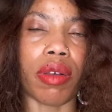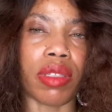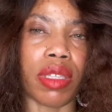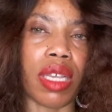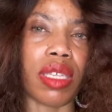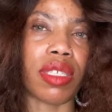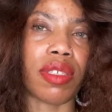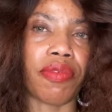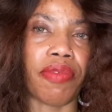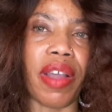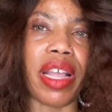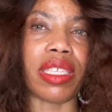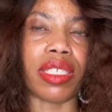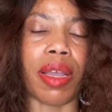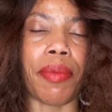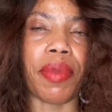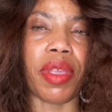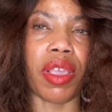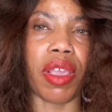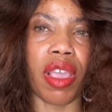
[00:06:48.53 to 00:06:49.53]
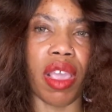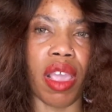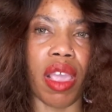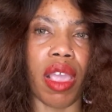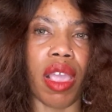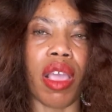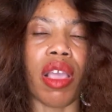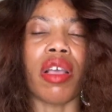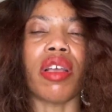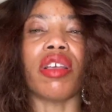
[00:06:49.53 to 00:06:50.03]
this vitamin
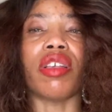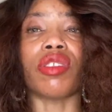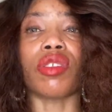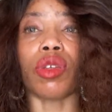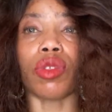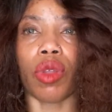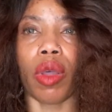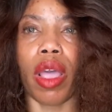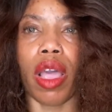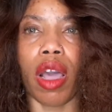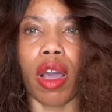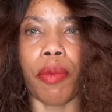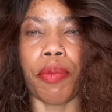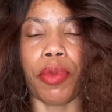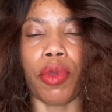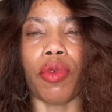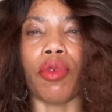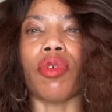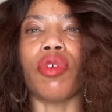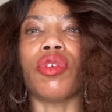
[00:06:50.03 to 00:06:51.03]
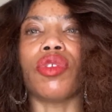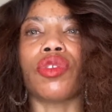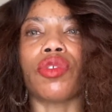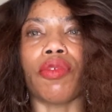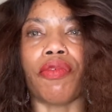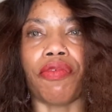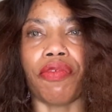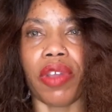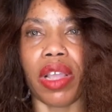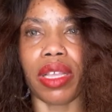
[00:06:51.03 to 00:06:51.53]
E is going to help you
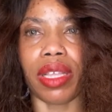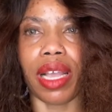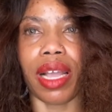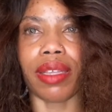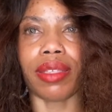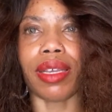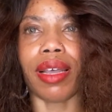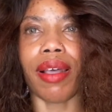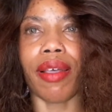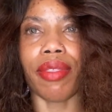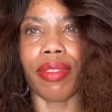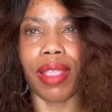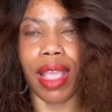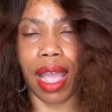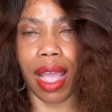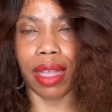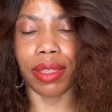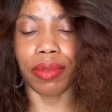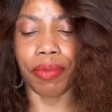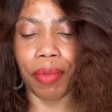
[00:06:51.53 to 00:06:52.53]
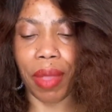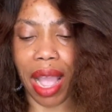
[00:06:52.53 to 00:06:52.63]
to fade out that.